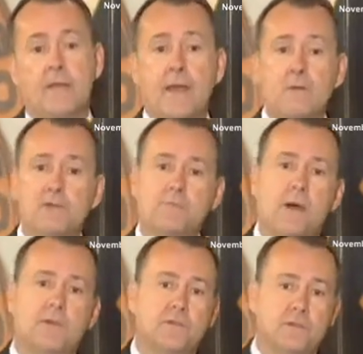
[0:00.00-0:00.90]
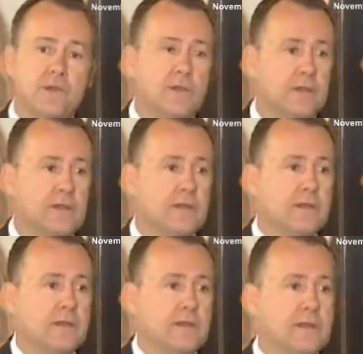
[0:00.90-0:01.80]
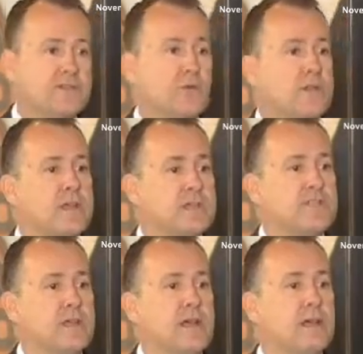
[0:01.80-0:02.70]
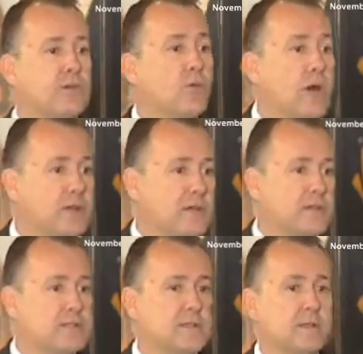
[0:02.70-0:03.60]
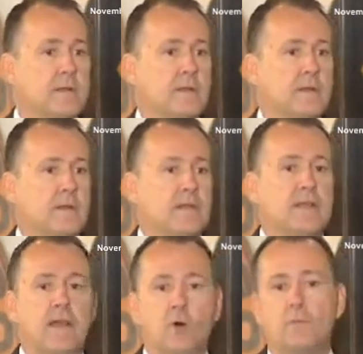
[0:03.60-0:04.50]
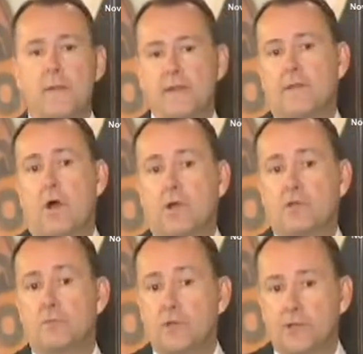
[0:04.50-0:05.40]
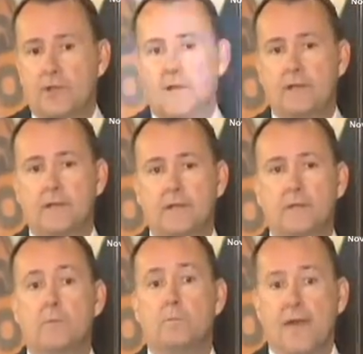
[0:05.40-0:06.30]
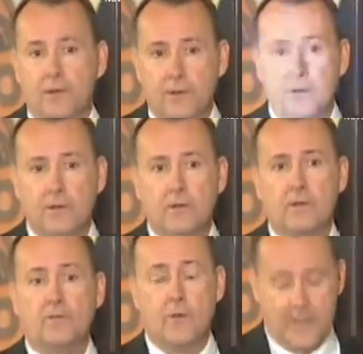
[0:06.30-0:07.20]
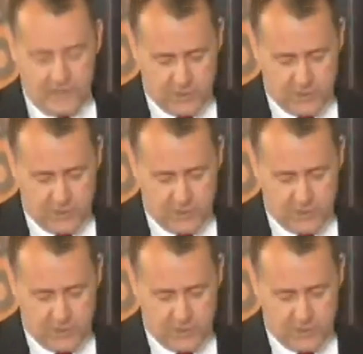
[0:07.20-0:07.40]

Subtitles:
And that responsibility is for each and every one of us to help make our community better for the